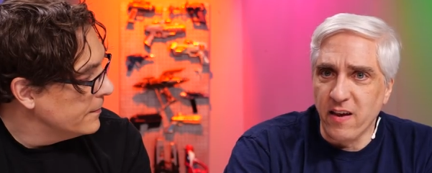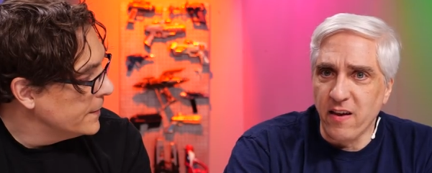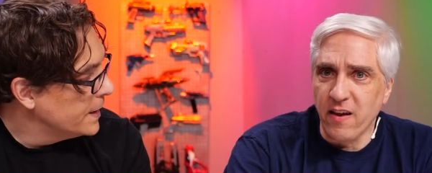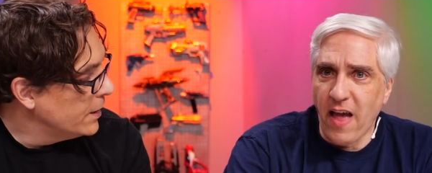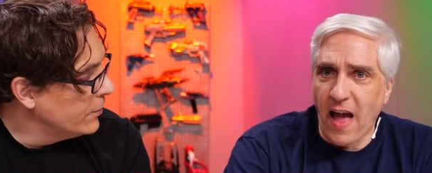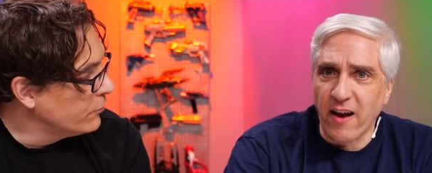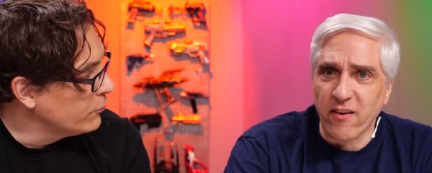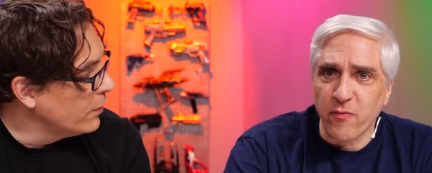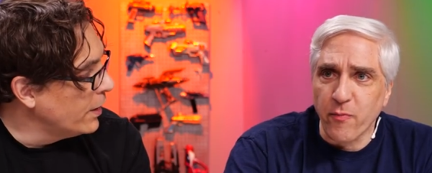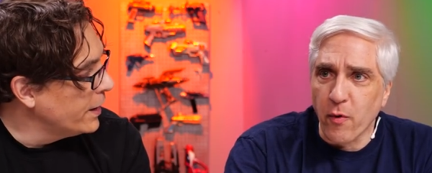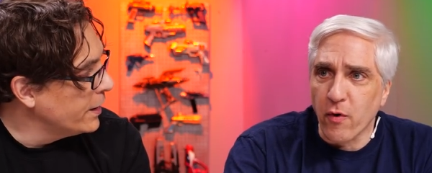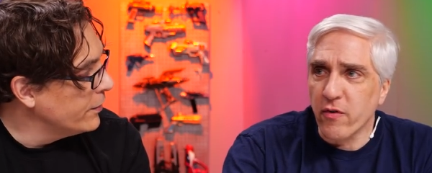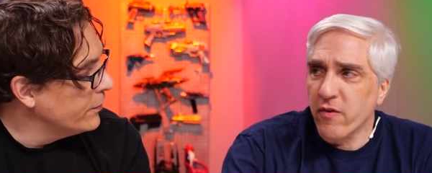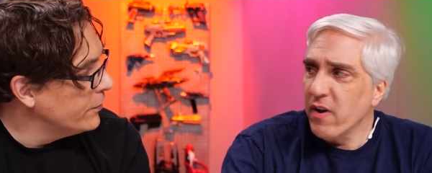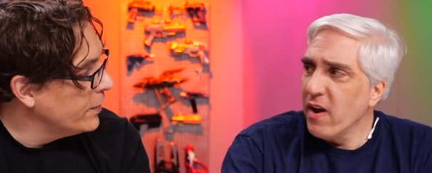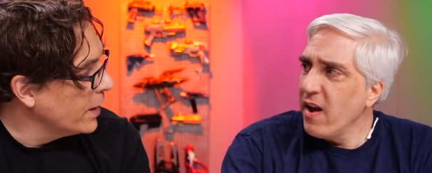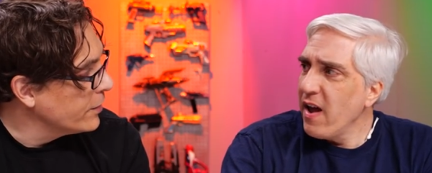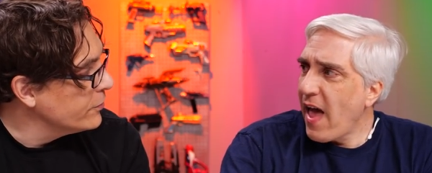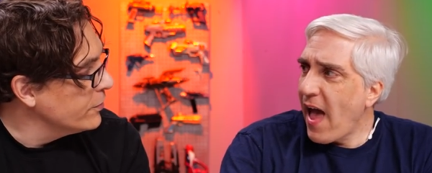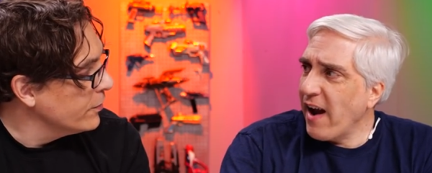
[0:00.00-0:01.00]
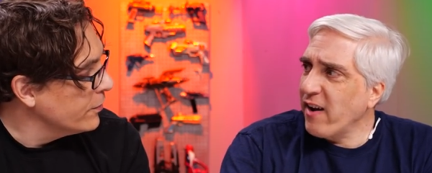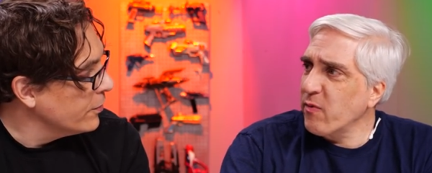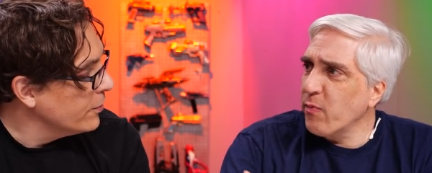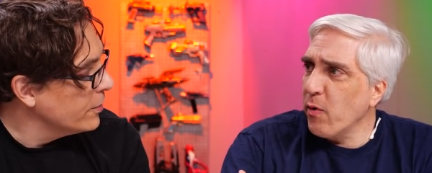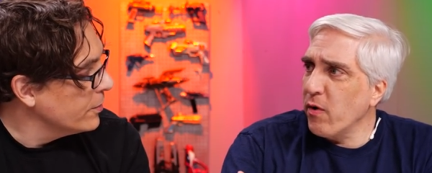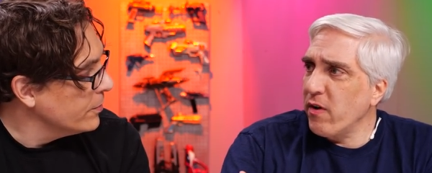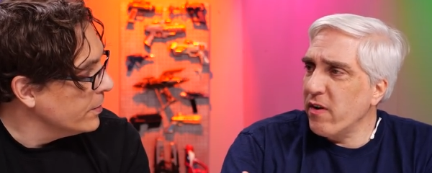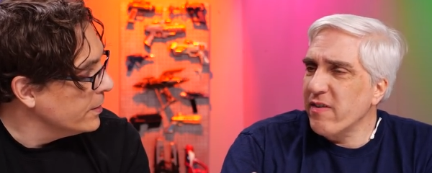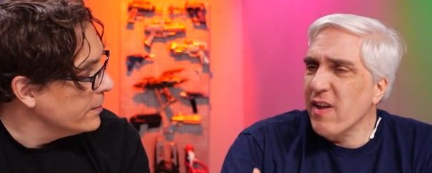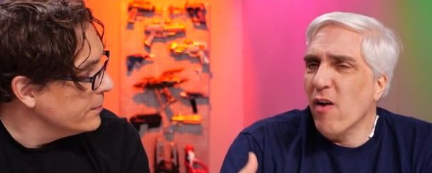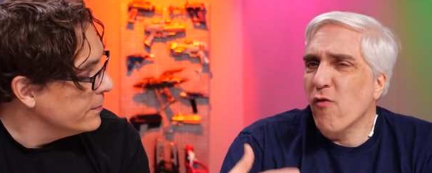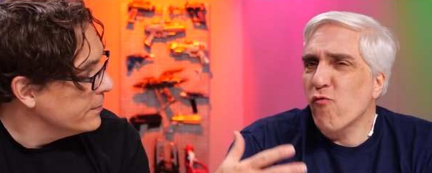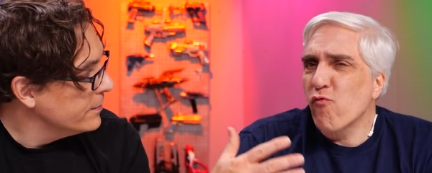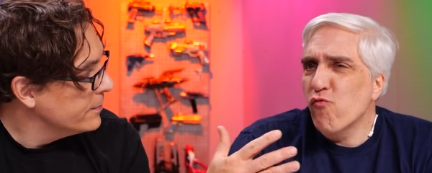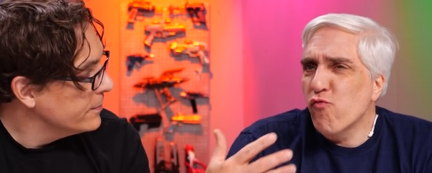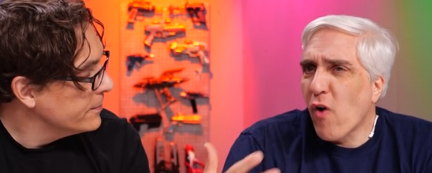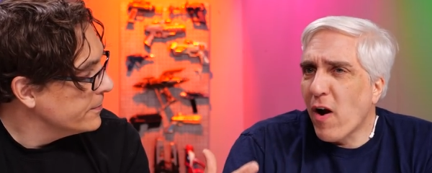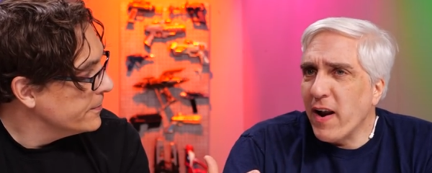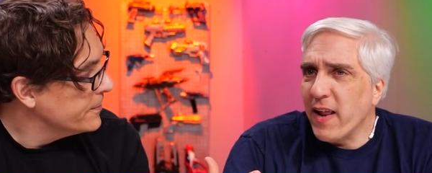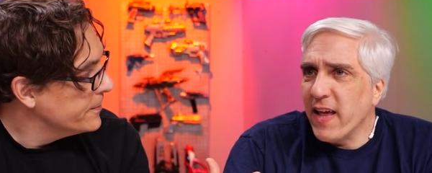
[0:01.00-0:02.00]
Speaker 1: it's expert. Section expert, It's not
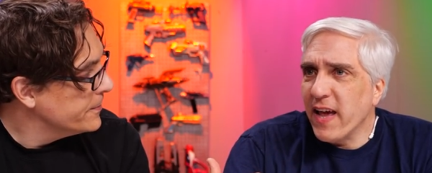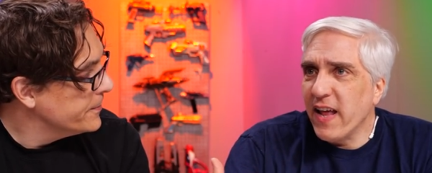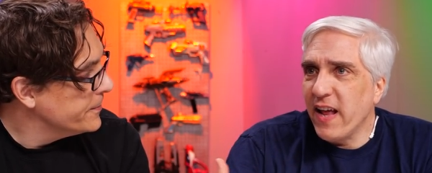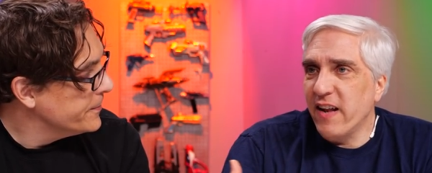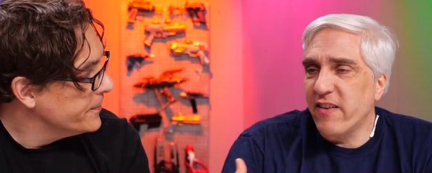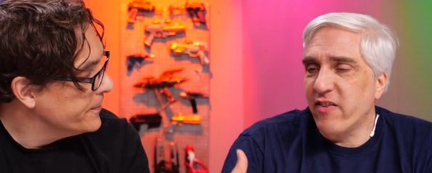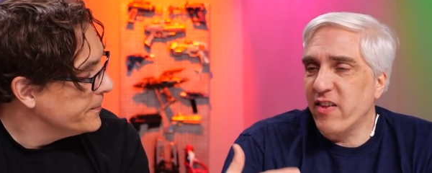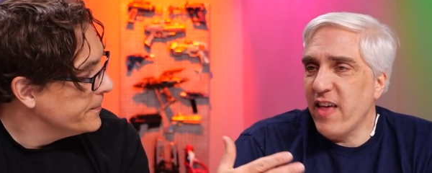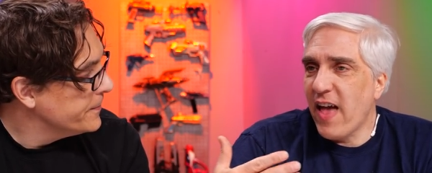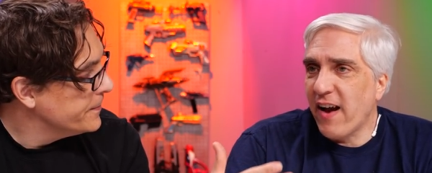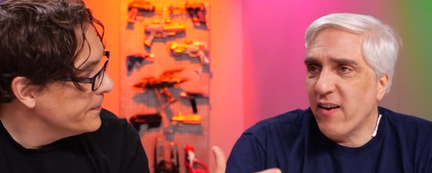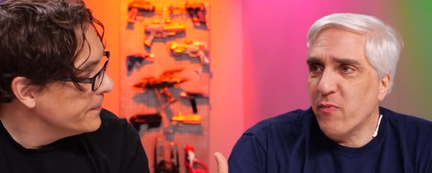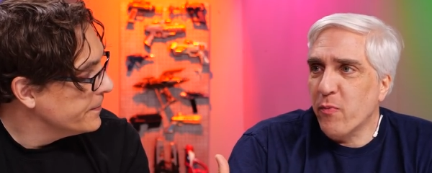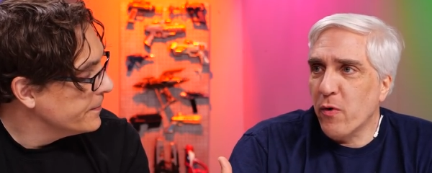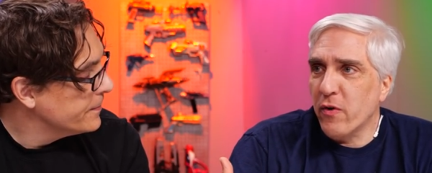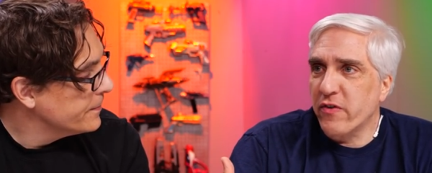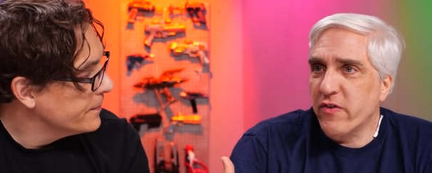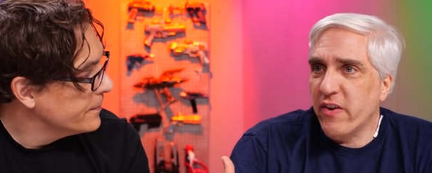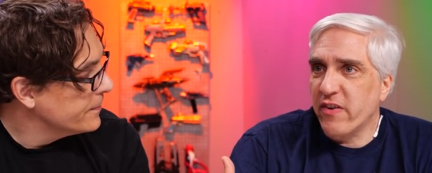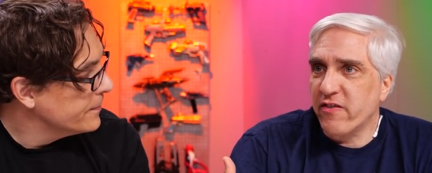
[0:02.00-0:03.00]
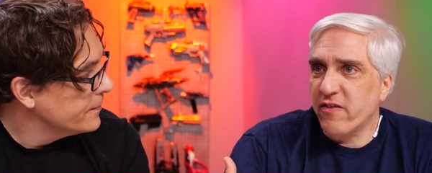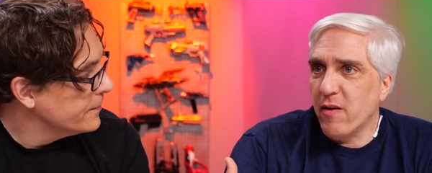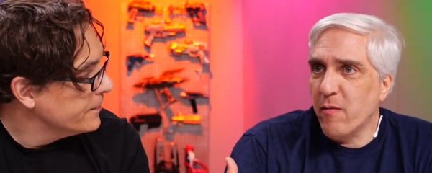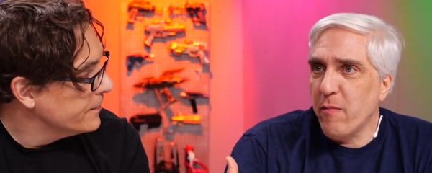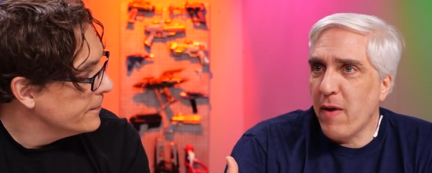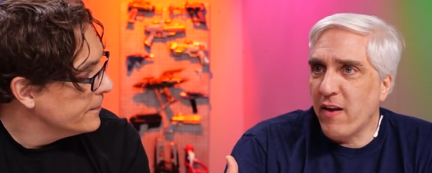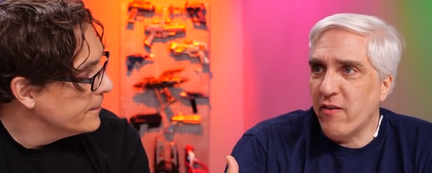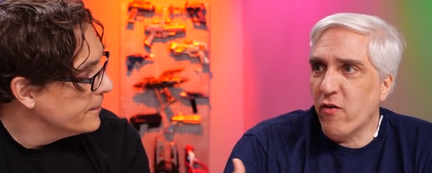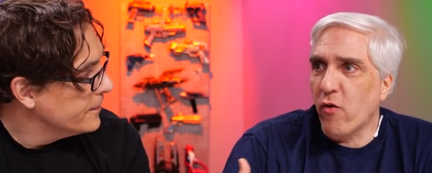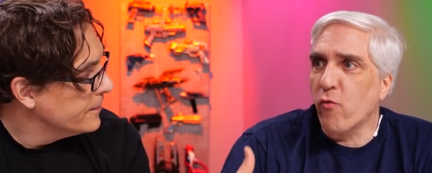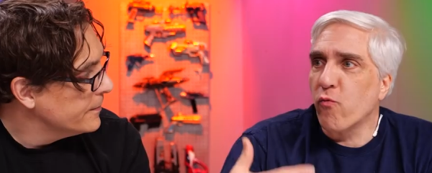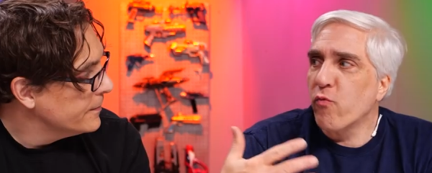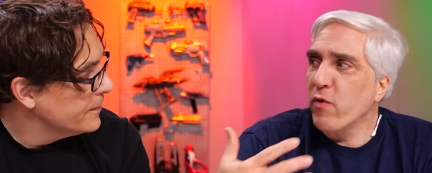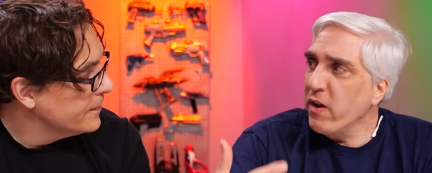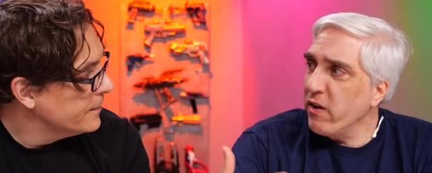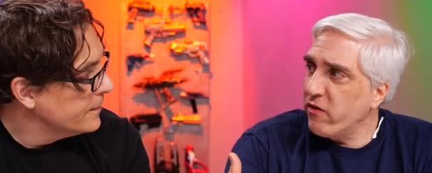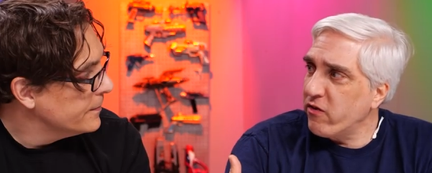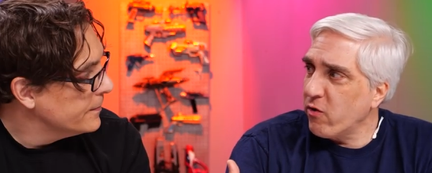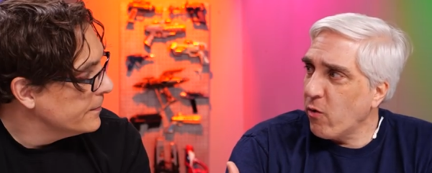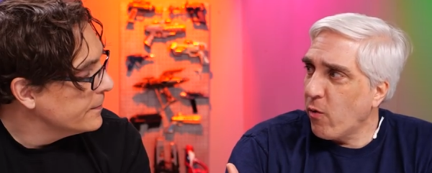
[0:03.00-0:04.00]
running it; it's the expert system as a
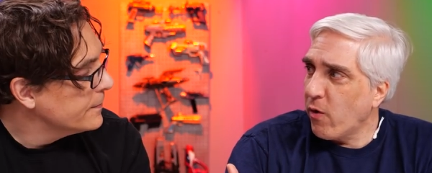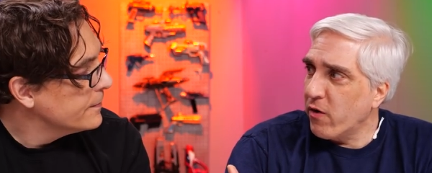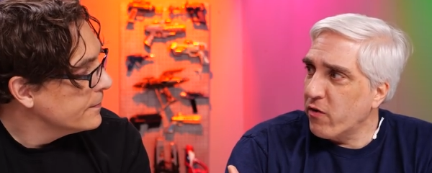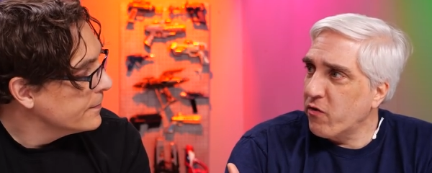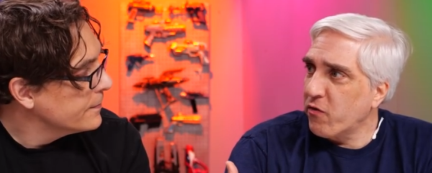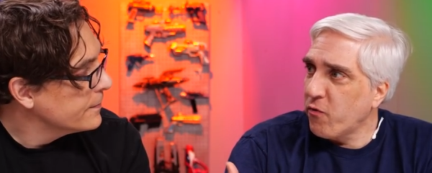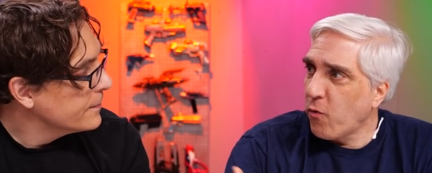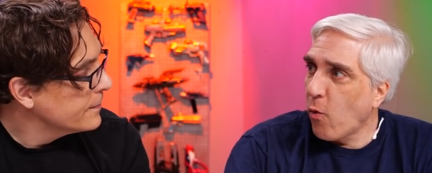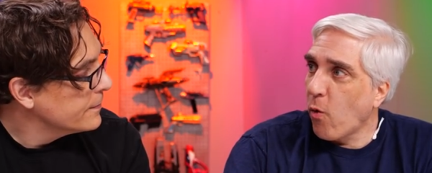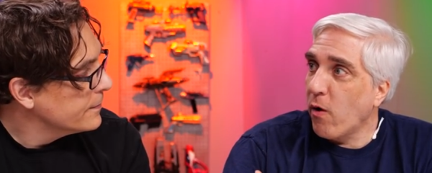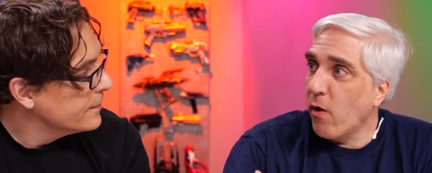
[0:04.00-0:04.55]
resource for